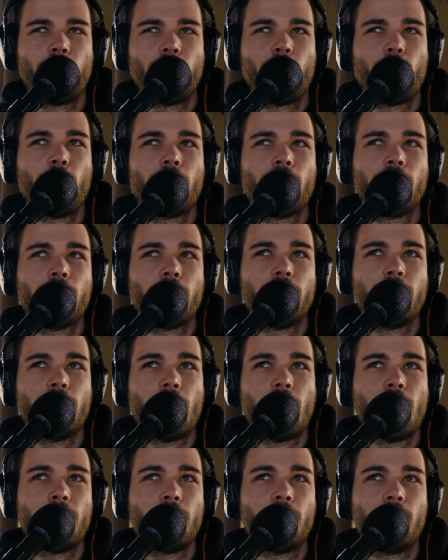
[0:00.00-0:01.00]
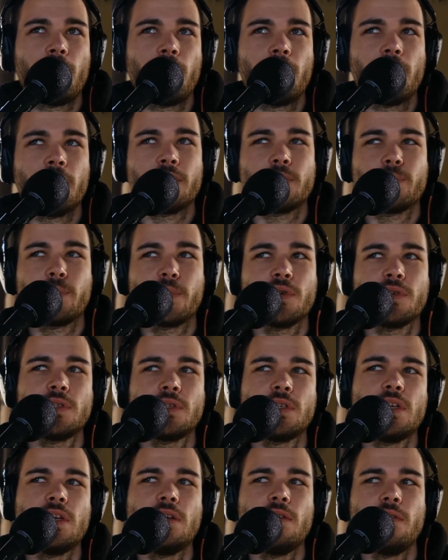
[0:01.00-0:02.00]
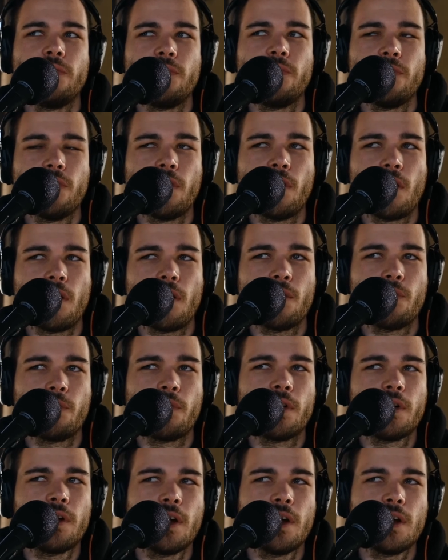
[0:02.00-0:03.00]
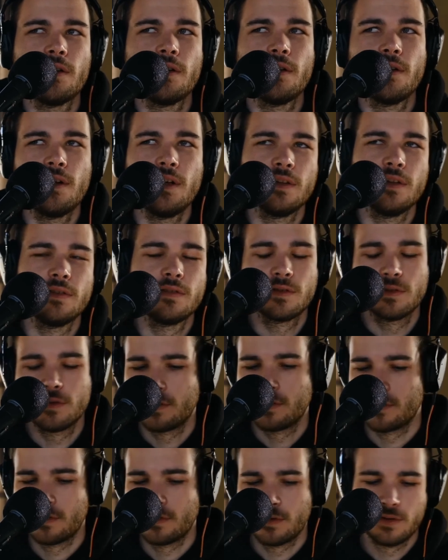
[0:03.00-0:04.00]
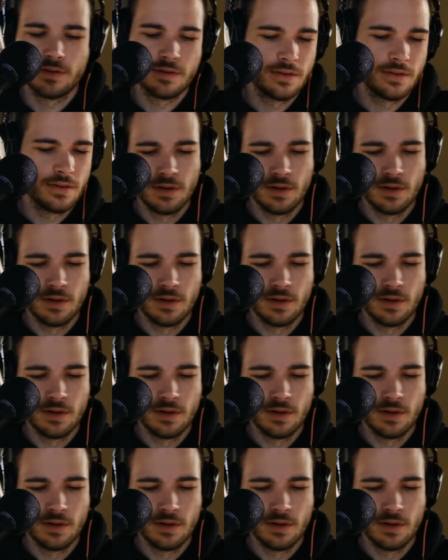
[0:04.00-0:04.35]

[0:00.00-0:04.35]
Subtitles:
or non-artists perceive the artwork and its